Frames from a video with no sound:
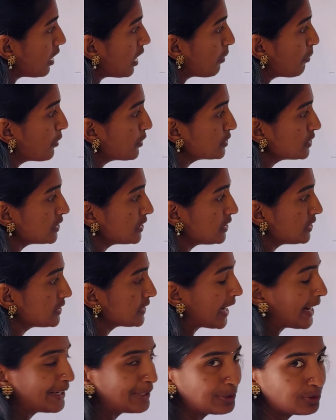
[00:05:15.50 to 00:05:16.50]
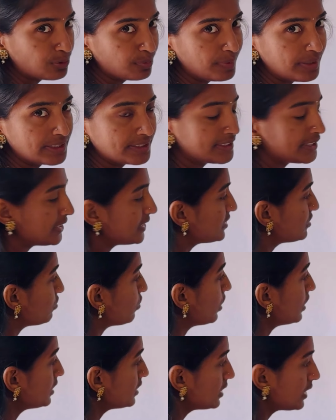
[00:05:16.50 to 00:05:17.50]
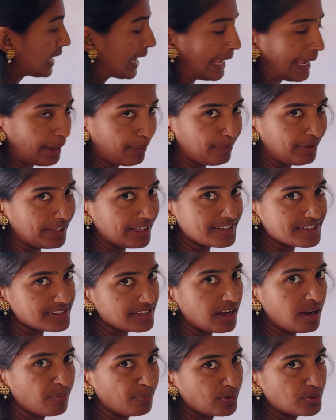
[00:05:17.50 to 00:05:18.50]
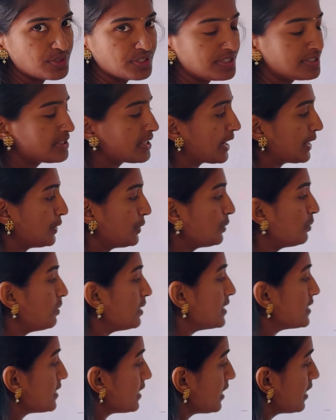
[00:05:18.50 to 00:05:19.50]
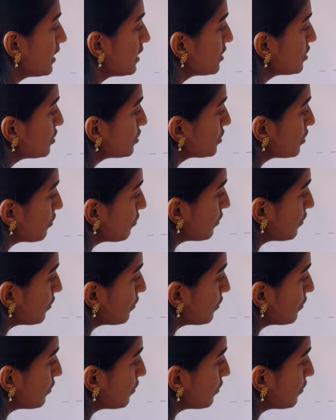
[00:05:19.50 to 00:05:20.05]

opposite side to BC is what? AB is the opposite side to BC. So